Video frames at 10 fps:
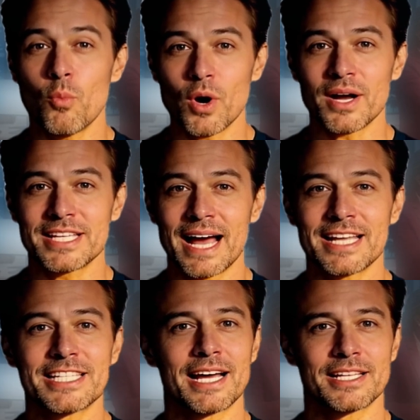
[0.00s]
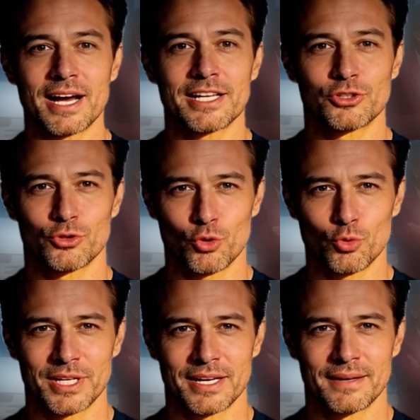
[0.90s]
while tax deadlines are
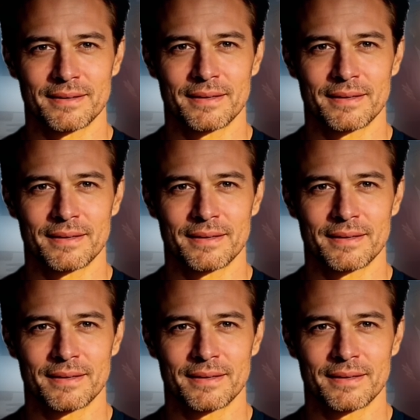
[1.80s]
looming.